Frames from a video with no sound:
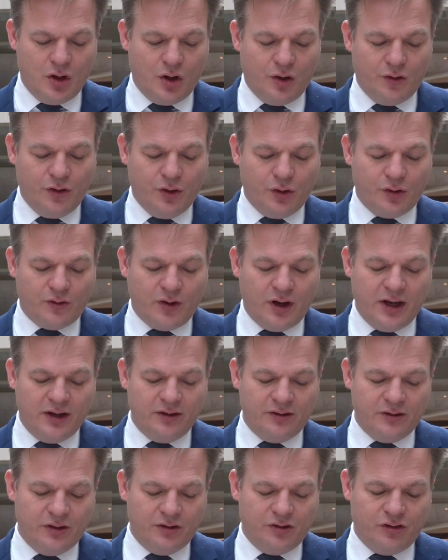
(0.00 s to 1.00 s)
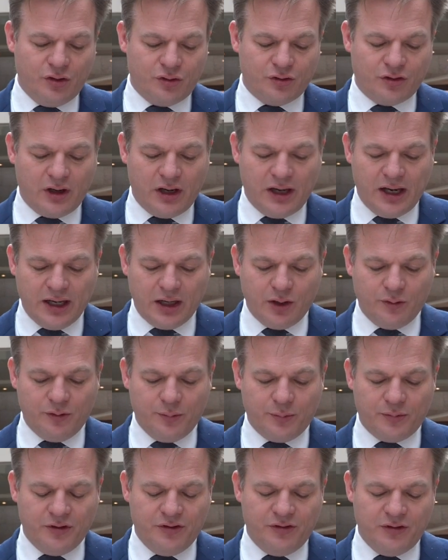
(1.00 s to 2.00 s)
On the other hand, it shows a lack of
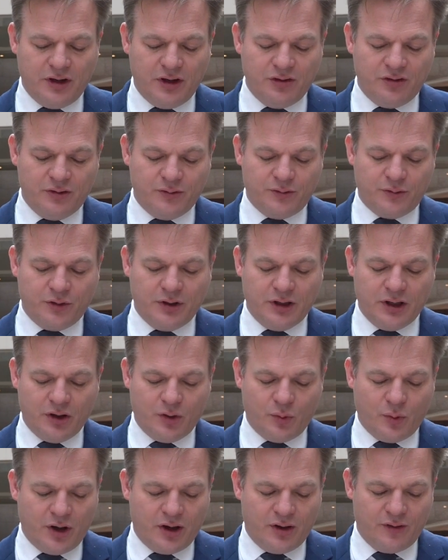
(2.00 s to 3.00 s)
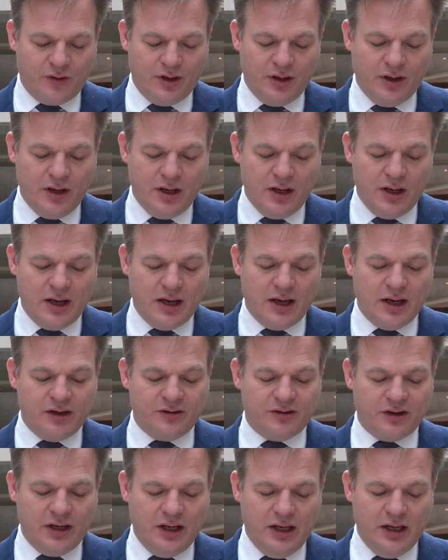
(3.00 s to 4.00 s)
appreciation for the inquiry
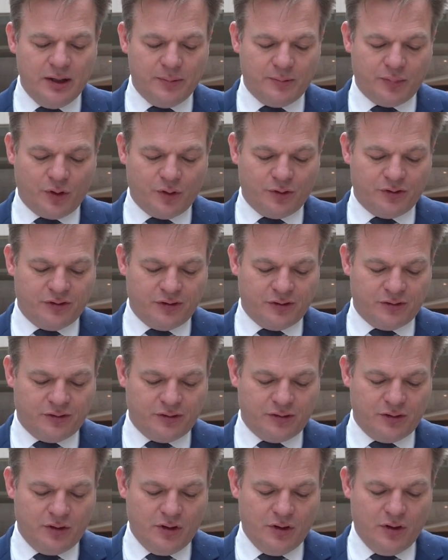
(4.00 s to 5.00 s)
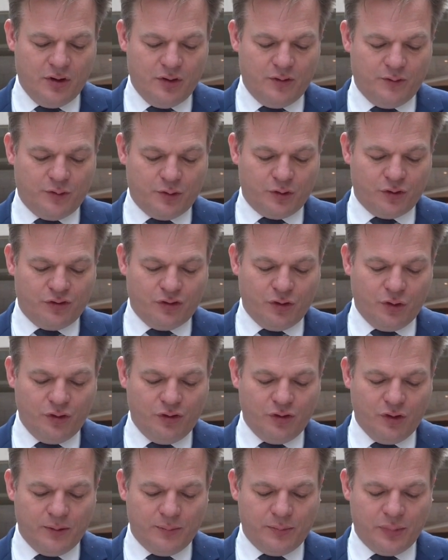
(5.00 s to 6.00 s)
as a healing process for the
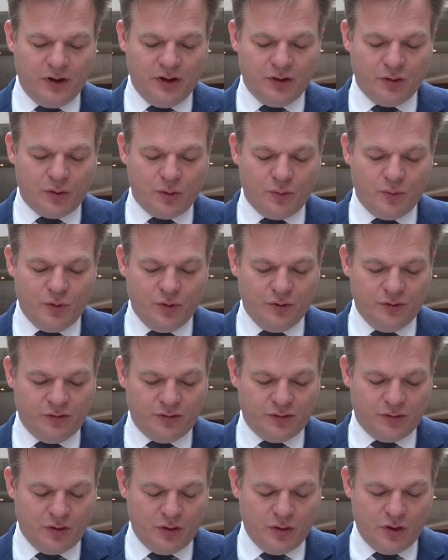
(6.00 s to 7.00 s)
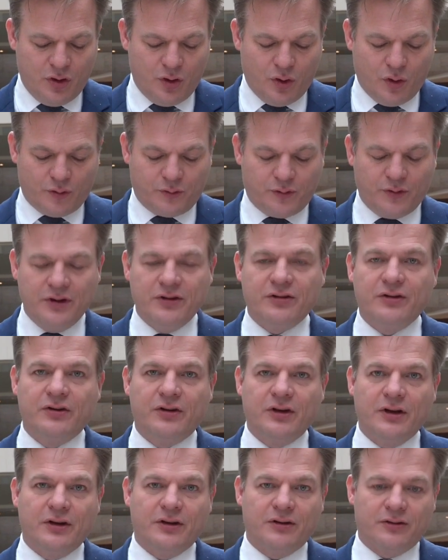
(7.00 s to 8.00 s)
social and political wounds of recent
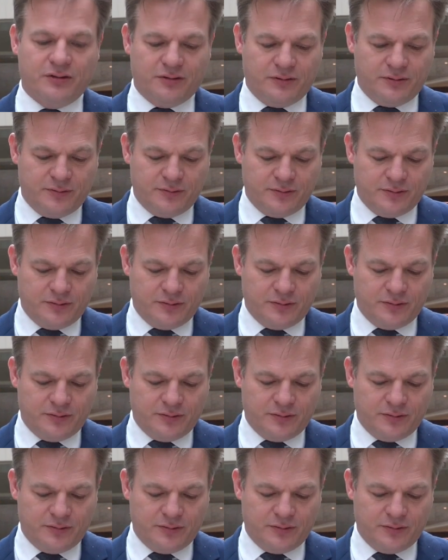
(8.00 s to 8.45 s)
years.